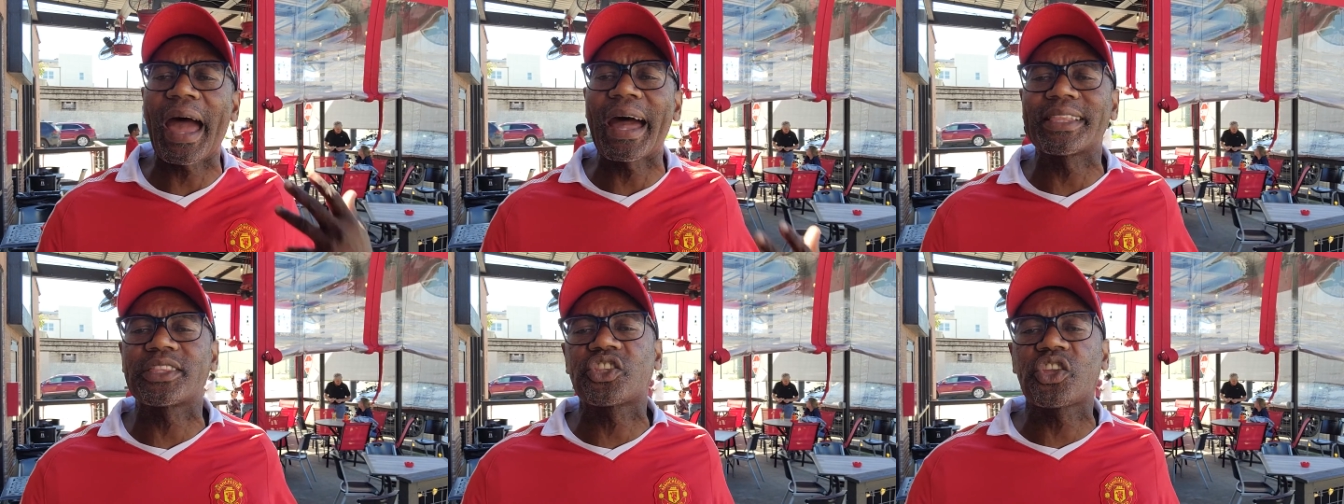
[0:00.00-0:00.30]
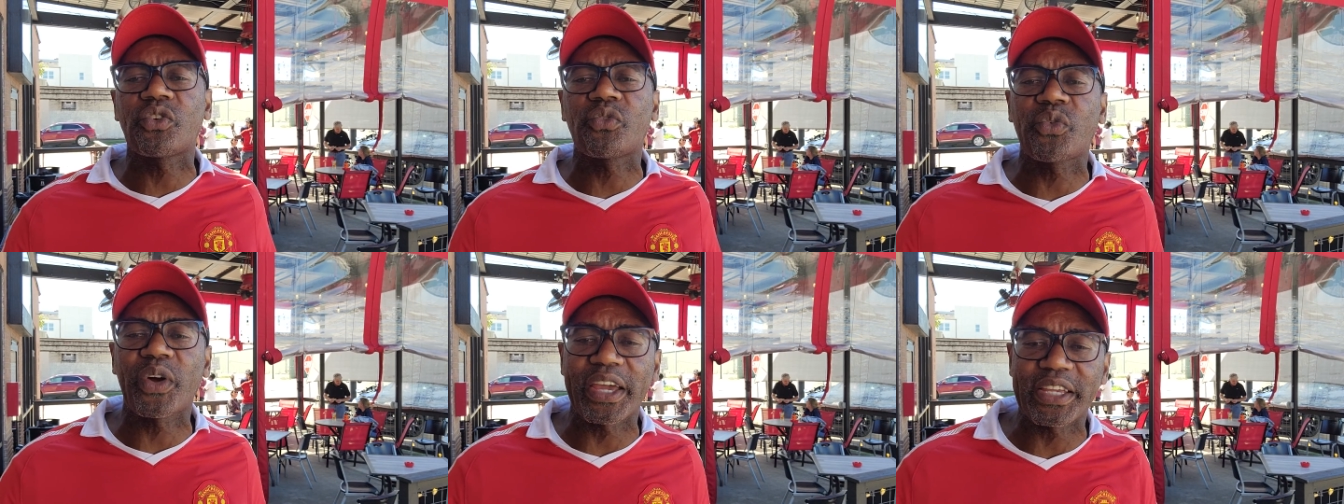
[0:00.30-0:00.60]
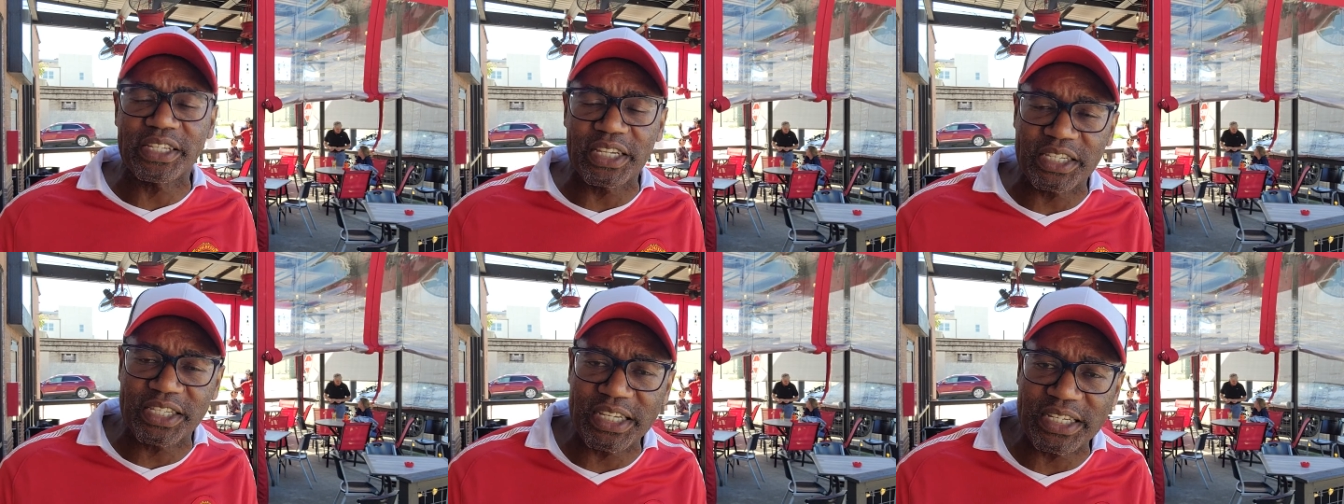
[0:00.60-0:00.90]
at the
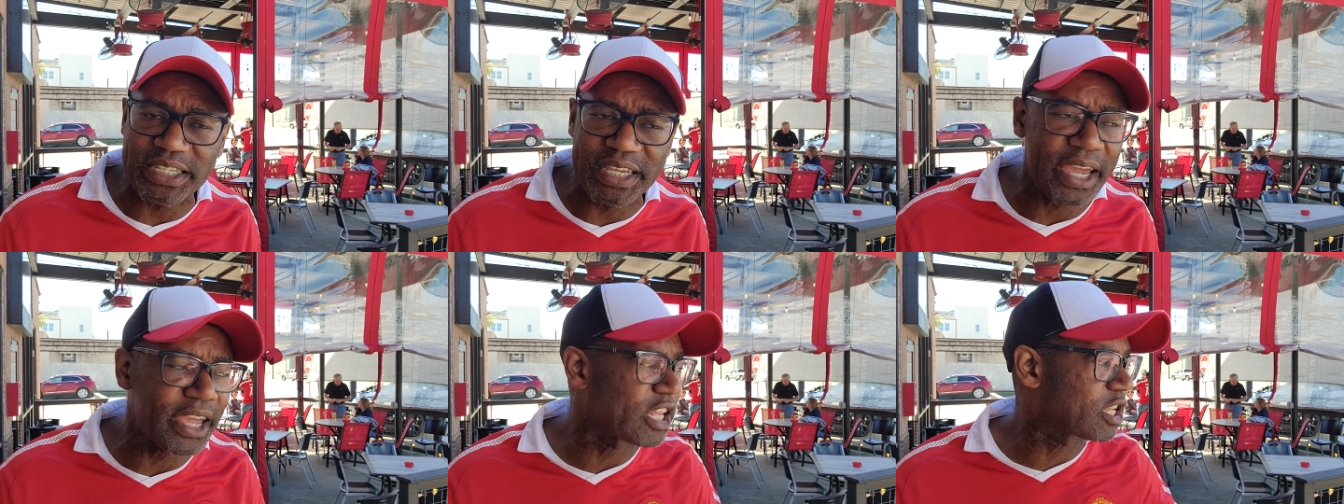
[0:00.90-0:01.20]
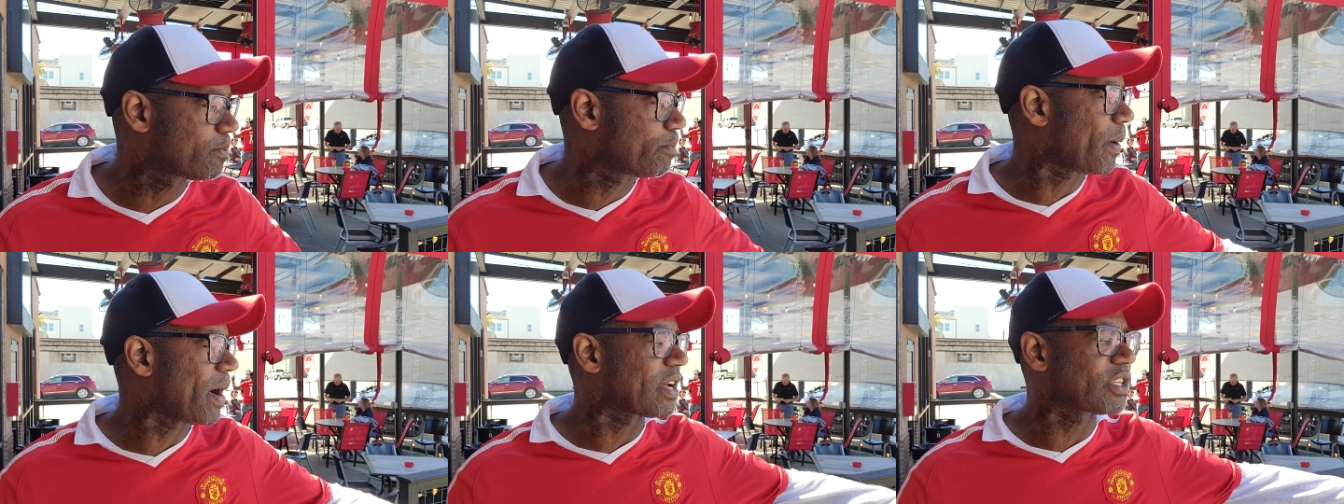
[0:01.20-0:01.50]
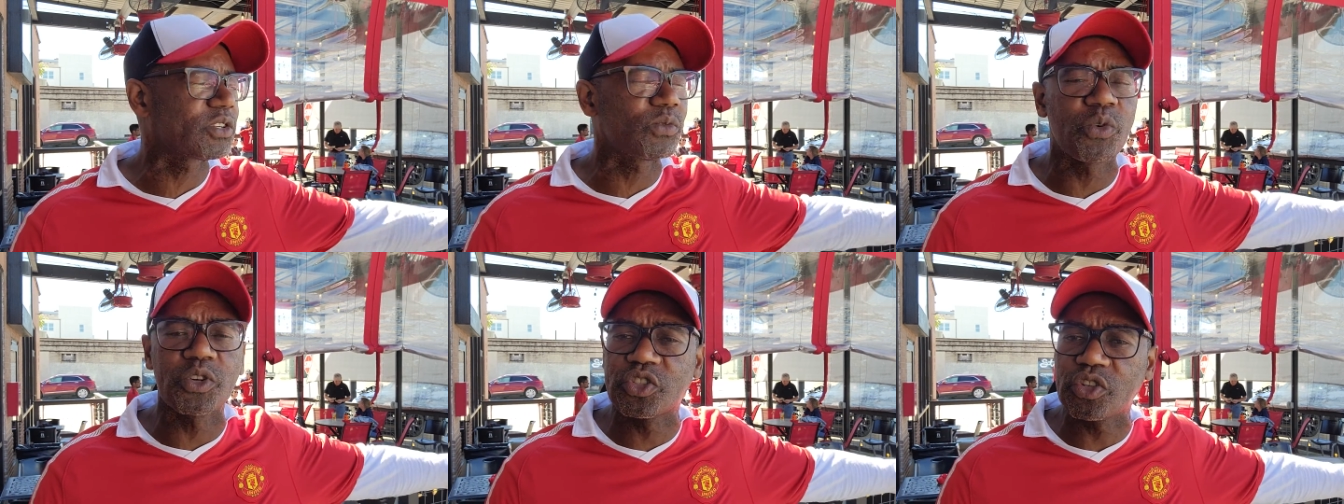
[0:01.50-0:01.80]
races today. His
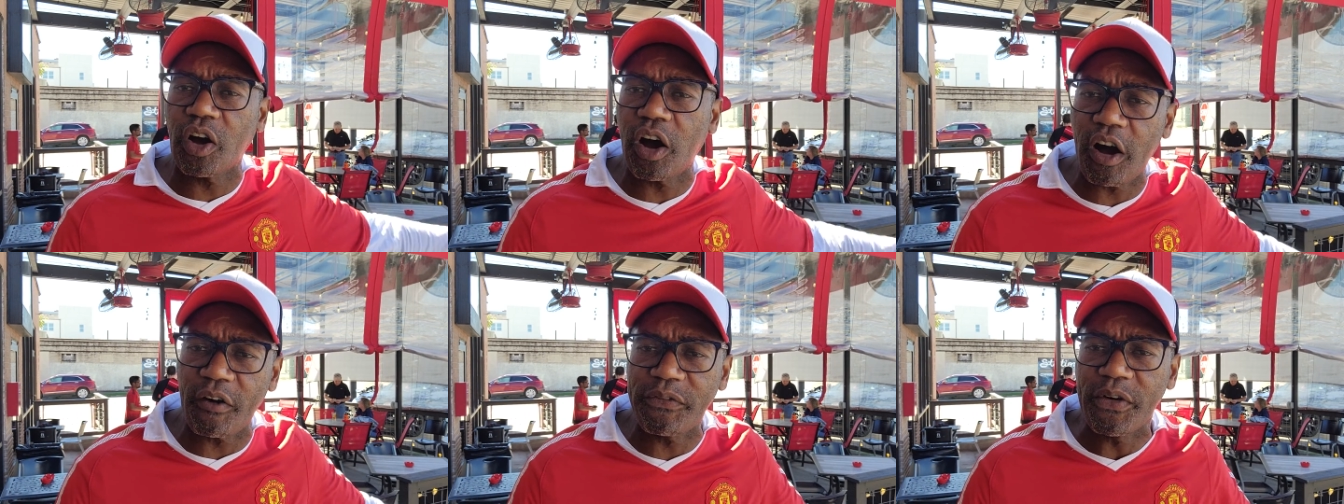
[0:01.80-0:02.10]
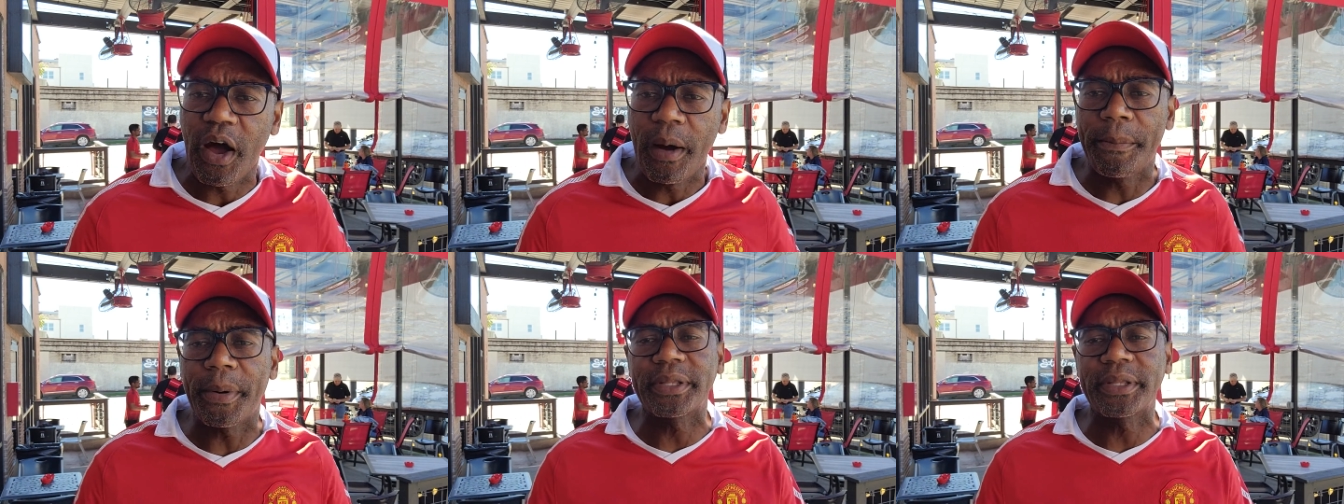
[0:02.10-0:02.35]
passing was off,